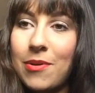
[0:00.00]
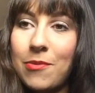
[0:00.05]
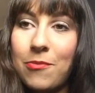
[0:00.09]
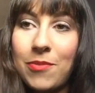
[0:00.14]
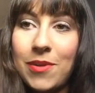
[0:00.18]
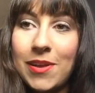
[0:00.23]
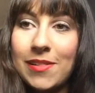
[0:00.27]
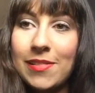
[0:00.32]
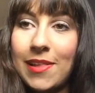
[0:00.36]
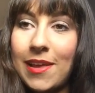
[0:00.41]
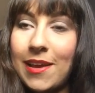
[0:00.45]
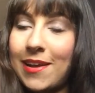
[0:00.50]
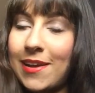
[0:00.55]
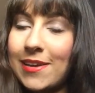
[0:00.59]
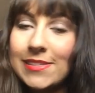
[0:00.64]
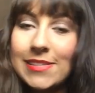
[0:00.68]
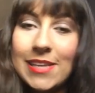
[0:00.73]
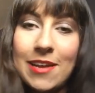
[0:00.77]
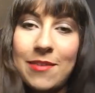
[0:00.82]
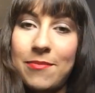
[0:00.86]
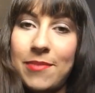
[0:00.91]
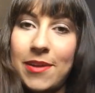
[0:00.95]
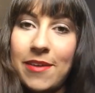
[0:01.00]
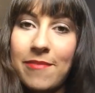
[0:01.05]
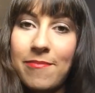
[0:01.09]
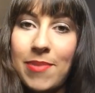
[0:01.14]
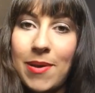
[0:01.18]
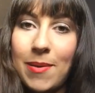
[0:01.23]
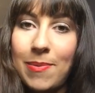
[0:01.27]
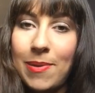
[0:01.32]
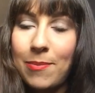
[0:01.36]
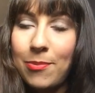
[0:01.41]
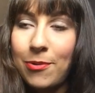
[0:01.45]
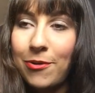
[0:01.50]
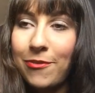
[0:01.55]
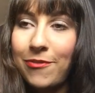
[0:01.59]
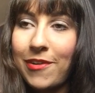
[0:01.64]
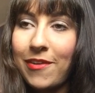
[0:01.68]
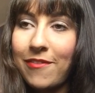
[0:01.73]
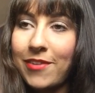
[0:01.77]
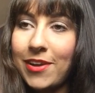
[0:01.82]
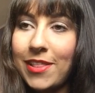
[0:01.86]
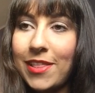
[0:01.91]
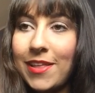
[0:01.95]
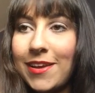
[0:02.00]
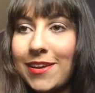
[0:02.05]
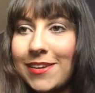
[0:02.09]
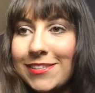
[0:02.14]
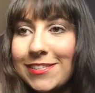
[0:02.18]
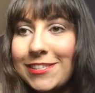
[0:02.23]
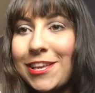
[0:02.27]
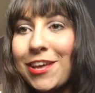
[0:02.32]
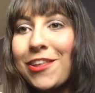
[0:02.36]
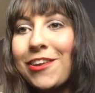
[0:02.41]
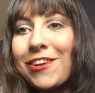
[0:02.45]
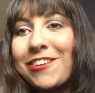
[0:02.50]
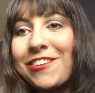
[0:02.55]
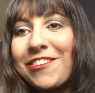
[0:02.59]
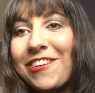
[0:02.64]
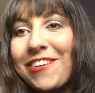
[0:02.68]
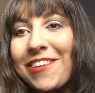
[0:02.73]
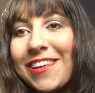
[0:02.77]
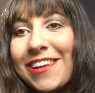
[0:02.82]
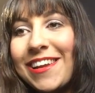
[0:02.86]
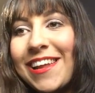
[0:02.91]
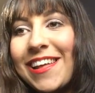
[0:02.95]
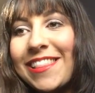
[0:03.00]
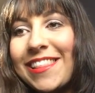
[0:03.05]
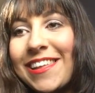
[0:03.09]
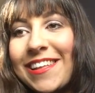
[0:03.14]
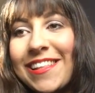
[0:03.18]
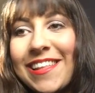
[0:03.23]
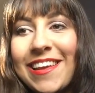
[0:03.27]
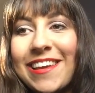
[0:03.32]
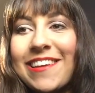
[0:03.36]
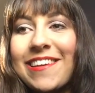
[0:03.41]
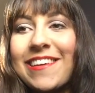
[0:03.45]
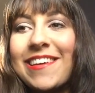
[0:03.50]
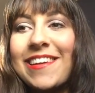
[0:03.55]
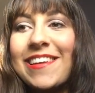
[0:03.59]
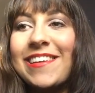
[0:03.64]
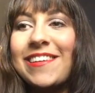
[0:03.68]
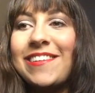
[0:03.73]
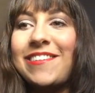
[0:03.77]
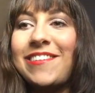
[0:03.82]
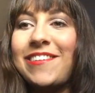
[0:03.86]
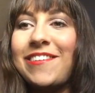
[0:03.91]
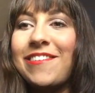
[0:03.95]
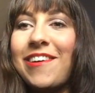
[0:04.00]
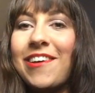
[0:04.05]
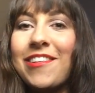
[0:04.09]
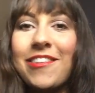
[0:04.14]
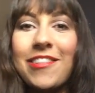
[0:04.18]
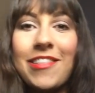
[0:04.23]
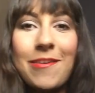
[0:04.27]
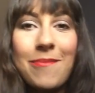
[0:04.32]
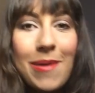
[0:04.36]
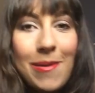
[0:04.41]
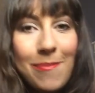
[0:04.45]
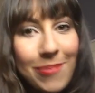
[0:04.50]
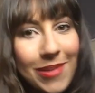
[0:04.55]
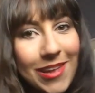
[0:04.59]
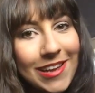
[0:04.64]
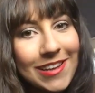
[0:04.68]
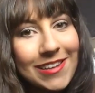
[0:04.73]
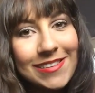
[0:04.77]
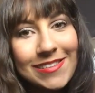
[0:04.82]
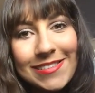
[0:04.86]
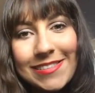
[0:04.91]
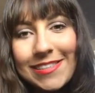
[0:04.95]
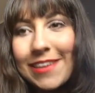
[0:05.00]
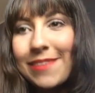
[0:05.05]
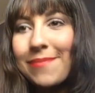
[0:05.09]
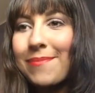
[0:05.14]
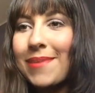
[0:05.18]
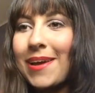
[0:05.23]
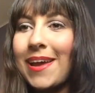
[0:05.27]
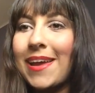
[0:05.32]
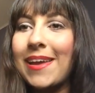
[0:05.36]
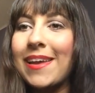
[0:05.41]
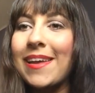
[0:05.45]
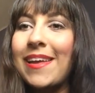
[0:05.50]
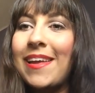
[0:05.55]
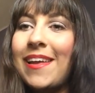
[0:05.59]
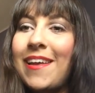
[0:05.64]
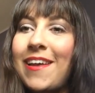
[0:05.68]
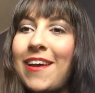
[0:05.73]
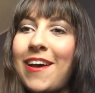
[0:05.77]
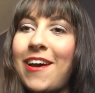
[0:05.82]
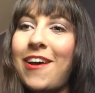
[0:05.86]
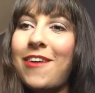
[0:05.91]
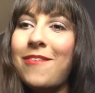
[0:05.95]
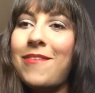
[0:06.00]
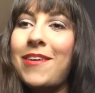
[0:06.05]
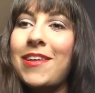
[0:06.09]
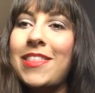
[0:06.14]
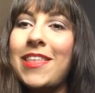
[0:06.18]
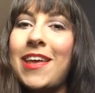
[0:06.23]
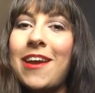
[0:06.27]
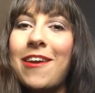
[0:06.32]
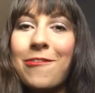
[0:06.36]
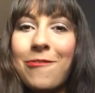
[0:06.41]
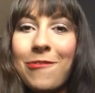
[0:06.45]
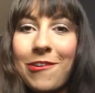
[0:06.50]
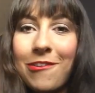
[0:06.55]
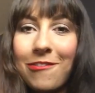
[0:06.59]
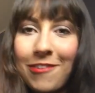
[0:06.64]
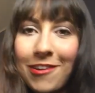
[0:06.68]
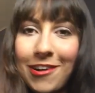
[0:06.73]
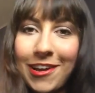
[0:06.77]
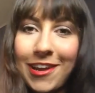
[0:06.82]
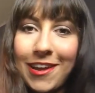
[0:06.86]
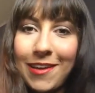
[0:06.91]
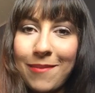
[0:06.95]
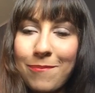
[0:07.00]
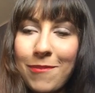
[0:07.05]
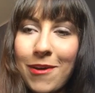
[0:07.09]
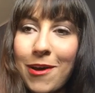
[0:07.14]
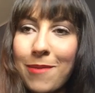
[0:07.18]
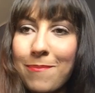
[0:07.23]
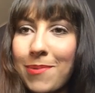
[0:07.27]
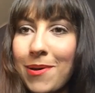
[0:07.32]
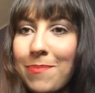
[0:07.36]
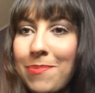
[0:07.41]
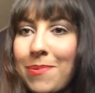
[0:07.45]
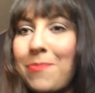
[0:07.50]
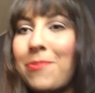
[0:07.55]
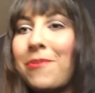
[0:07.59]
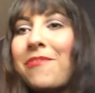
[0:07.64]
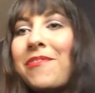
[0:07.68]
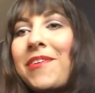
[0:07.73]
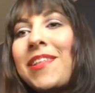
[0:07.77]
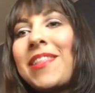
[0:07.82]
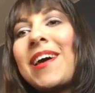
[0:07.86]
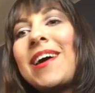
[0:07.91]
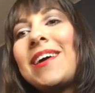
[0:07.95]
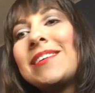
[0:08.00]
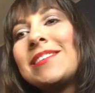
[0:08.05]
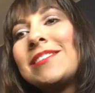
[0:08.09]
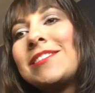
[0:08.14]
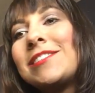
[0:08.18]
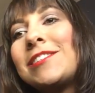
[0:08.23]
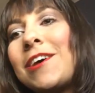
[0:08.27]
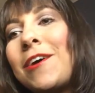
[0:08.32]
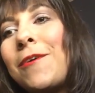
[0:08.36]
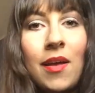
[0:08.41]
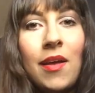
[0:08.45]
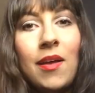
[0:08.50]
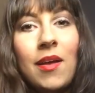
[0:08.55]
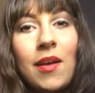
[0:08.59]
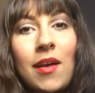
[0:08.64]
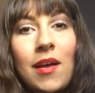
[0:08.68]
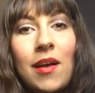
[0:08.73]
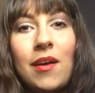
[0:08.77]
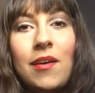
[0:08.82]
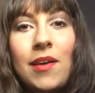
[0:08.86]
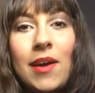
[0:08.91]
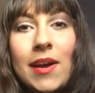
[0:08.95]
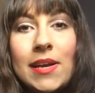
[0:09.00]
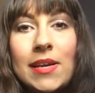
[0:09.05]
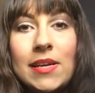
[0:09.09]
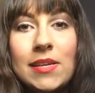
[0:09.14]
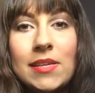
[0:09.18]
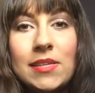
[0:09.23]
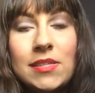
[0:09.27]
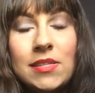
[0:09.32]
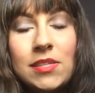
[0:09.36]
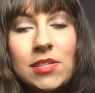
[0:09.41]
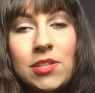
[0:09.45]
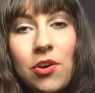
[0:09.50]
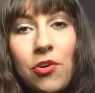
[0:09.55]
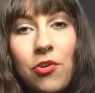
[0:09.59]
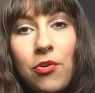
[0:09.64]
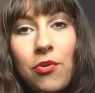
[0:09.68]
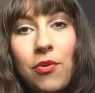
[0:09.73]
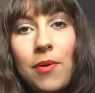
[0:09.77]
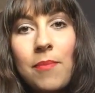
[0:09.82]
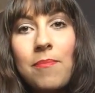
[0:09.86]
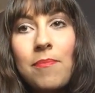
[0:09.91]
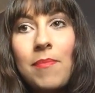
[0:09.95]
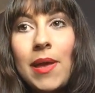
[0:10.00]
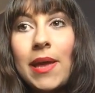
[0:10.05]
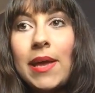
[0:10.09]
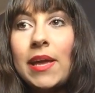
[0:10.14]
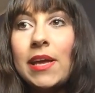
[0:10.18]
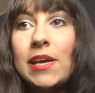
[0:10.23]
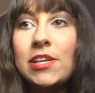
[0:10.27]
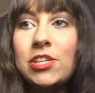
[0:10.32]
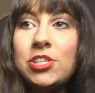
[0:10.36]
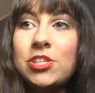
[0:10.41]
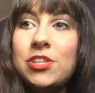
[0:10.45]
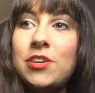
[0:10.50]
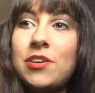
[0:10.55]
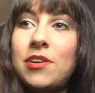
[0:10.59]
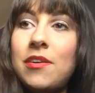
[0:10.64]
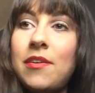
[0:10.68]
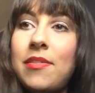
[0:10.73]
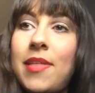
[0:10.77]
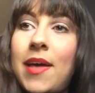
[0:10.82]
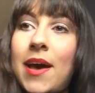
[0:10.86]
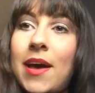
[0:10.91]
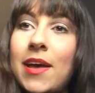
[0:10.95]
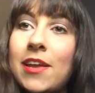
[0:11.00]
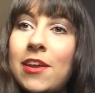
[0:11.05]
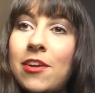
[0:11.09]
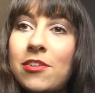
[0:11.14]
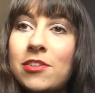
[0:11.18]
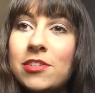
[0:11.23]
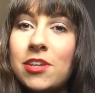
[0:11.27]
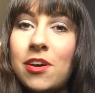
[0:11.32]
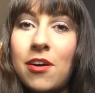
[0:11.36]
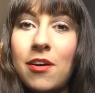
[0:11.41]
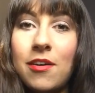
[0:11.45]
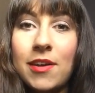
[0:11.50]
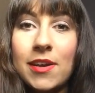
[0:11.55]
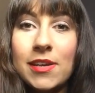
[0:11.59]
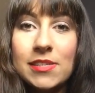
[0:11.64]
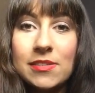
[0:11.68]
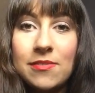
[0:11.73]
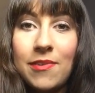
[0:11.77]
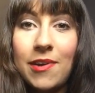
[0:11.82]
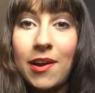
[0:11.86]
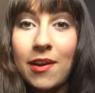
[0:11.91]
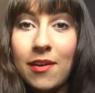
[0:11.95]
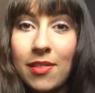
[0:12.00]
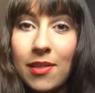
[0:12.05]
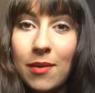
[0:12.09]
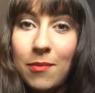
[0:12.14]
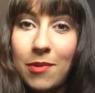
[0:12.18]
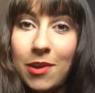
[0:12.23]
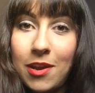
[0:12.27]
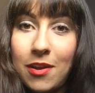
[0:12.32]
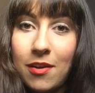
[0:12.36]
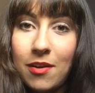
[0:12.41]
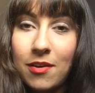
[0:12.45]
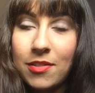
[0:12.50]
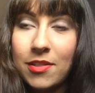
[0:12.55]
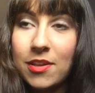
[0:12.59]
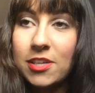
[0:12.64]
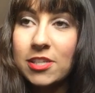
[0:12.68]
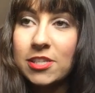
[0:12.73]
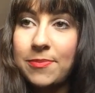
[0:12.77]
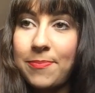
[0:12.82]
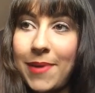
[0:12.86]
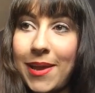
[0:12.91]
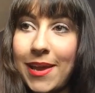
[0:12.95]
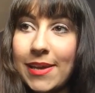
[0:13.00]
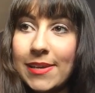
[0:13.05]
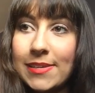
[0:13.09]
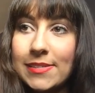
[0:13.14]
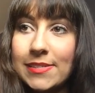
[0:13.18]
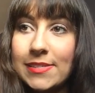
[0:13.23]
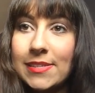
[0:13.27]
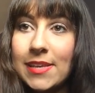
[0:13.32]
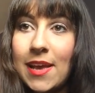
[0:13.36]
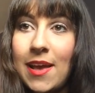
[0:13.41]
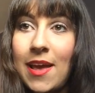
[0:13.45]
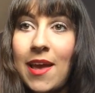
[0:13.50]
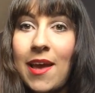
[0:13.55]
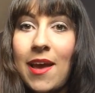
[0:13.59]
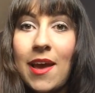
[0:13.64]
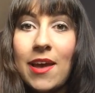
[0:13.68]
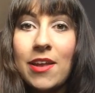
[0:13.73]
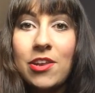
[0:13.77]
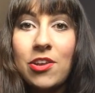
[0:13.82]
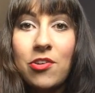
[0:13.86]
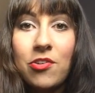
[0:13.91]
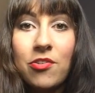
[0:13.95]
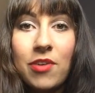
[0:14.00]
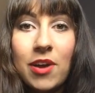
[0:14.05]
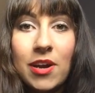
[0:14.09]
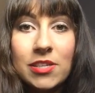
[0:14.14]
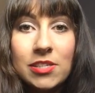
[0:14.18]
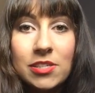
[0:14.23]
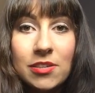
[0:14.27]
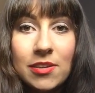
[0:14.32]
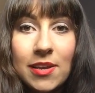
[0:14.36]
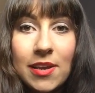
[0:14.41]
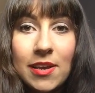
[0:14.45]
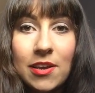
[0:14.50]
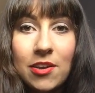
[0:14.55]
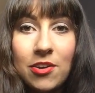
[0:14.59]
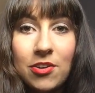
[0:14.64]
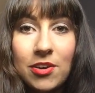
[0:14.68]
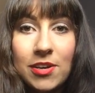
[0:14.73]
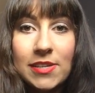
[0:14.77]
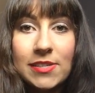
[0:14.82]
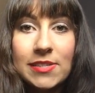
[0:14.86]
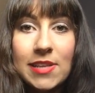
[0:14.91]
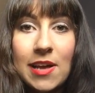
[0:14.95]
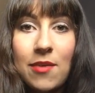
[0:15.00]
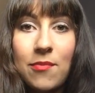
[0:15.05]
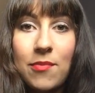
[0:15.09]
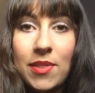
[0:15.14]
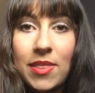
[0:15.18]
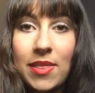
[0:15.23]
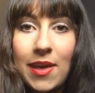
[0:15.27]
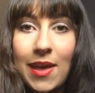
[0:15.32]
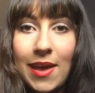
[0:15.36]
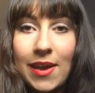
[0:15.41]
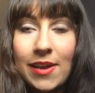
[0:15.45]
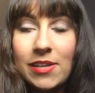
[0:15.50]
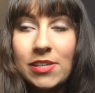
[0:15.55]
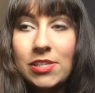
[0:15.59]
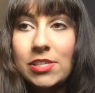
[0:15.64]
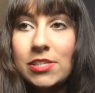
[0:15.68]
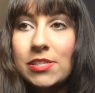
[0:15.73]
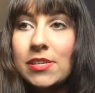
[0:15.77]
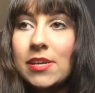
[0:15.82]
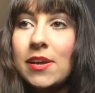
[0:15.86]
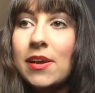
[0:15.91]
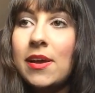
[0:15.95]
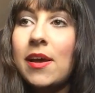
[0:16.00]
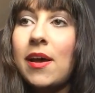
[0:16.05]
And we, like I said, we have puppy-proofed everything, so there's really nothing they could get into other than my plants on my my thing and we're working on puppy proofing that. So, all right, so making sure that your dog is very limited on their space and you gradually increase that with age.